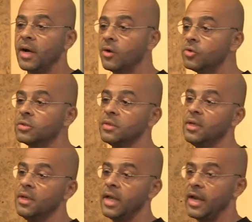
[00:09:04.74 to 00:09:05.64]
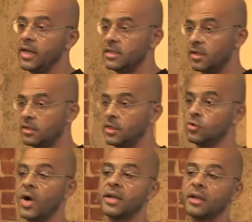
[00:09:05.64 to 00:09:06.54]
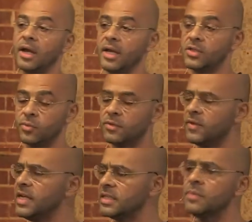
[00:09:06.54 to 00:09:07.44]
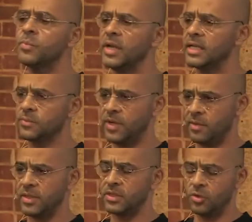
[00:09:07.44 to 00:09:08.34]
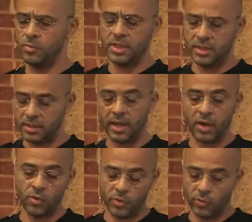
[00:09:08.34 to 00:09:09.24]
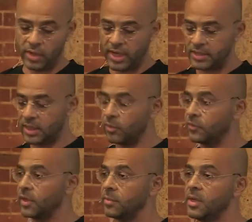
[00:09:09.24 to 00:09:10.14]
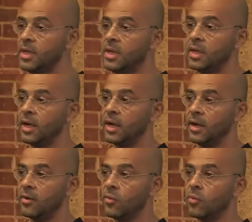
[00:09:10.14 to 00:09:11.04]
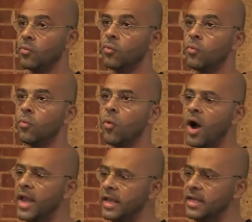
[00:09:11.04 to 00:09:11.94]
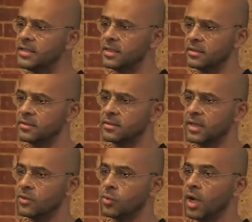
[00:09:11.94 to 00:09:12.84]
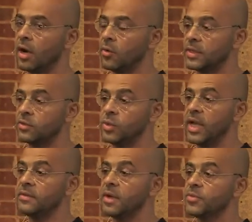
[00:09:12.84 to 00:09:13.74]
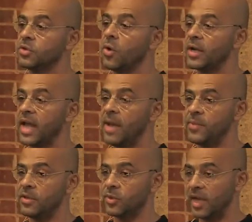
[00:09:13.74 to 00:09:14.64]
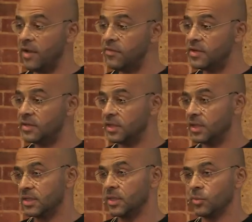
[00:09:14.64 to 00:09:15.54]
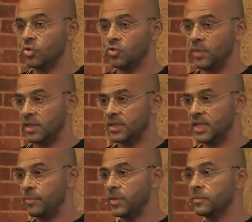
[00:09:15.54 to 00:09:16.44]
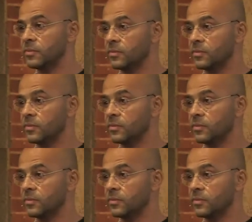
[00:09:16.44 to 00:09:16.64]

out, and I started to analyze with very simple experiments. I hope you will like some of them. Why is it that we end up so unhappy when everything is supposed to make us happy?